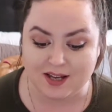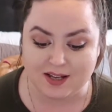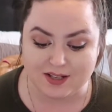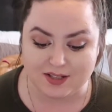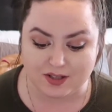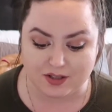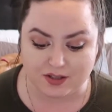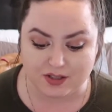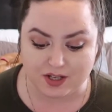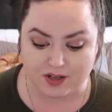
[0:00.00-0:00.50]

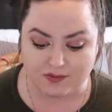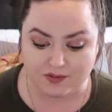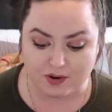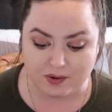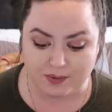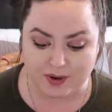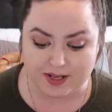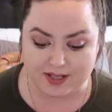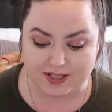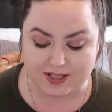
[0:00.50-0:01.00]
searching for
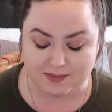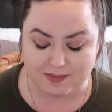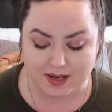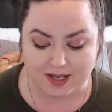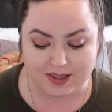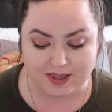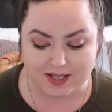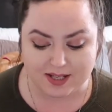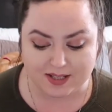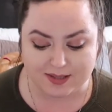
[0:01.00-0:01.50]
ways to
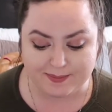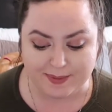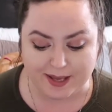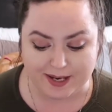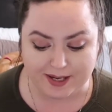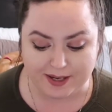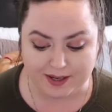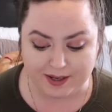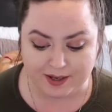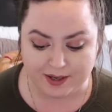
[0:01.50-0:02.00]
make things
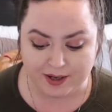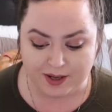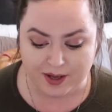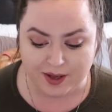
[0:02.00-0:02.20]
better.